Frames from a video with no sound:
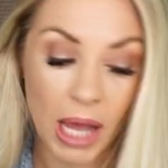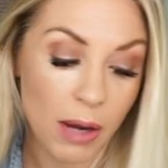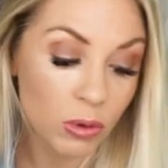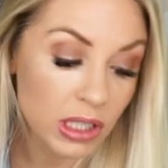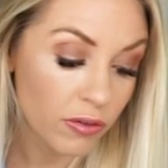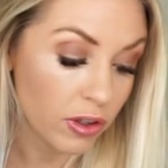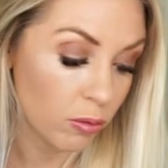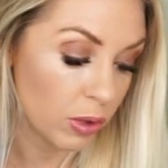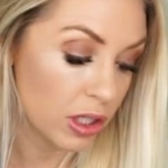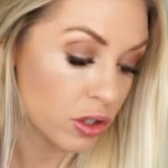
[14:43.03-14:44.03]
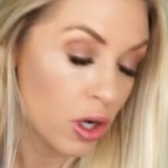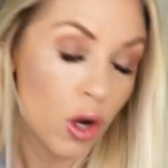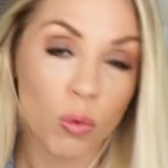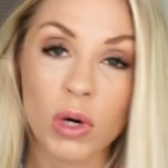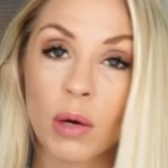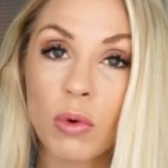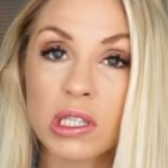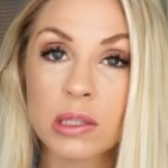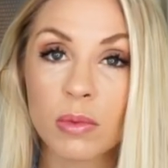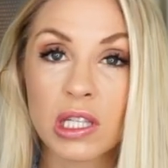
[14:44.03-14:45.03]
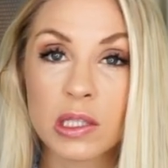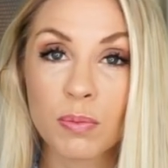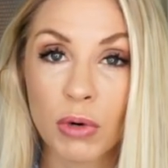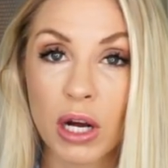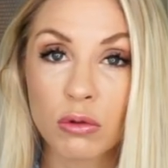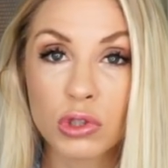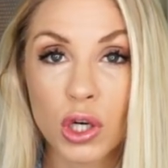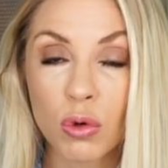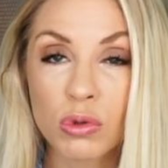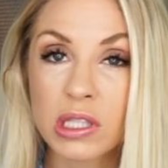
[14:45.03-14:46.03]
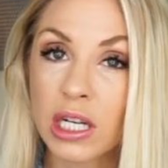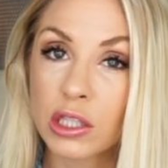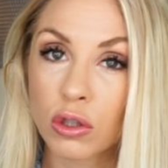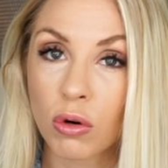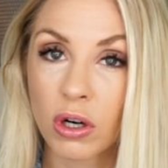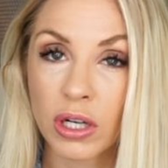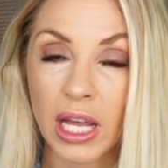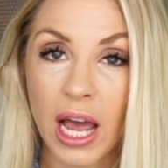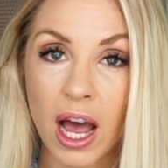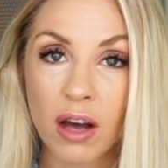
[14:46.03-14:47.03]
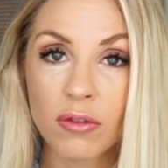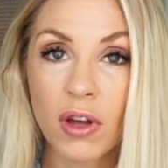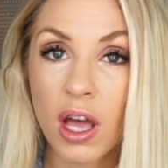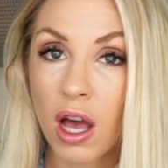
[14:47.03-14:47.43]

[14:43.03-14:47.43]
I will definitely reach when I want some of these brown tones that I don't already have.